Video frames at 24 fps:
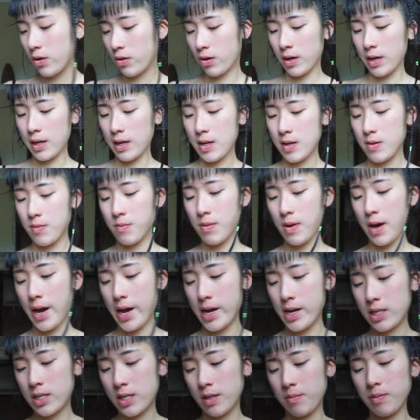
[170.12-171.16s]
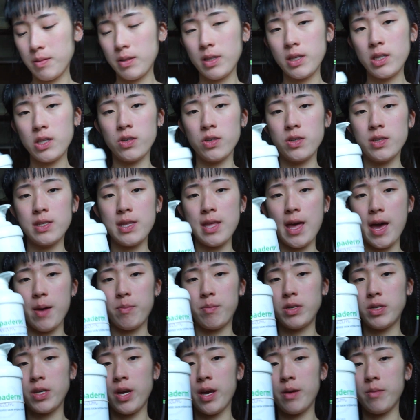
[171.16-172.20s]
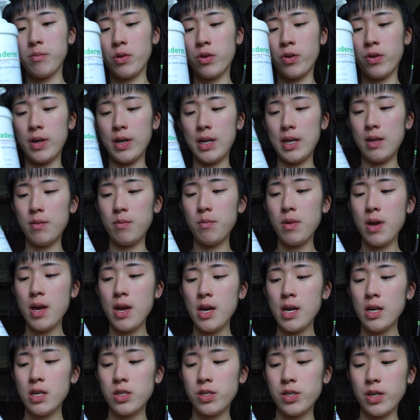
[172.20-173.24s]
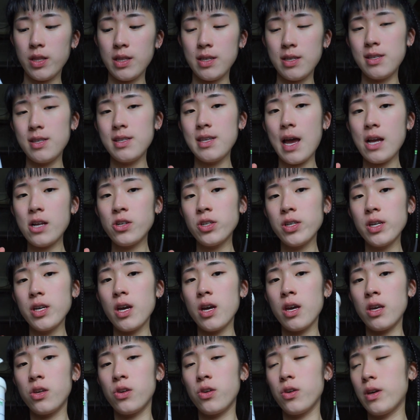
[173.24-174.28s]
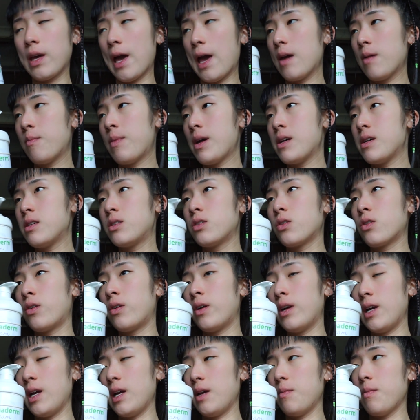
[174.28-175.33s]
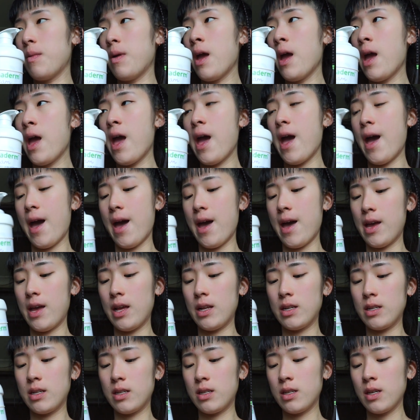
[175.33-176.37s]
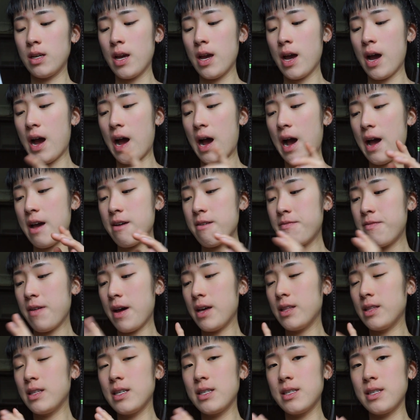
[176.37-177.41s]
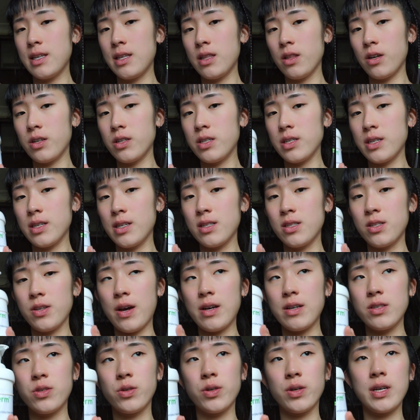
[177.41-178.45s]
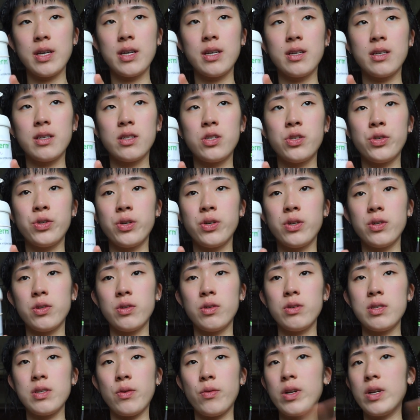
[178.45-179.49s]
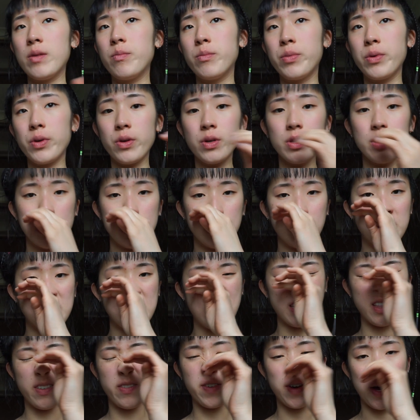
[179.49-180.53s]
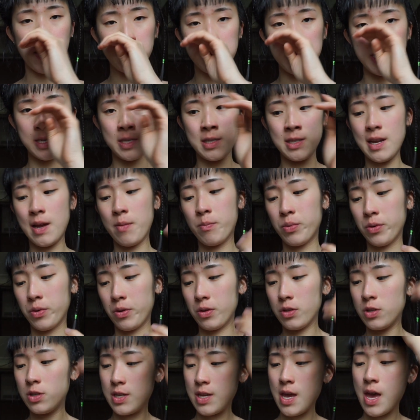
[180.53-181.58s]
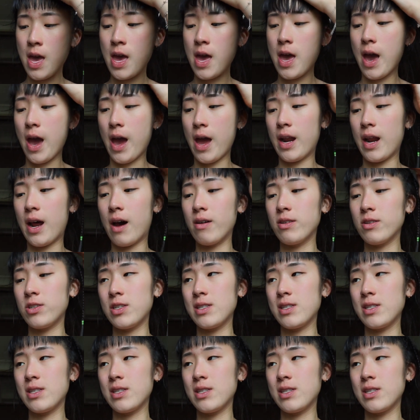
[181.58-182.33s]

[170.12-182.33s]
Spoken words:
cream, I typically use the Epaderm cream. So this is actually a UK based cream, and I found this in London. So I was talking to someone in Boots, it was like the pharmacist at Boots, and I was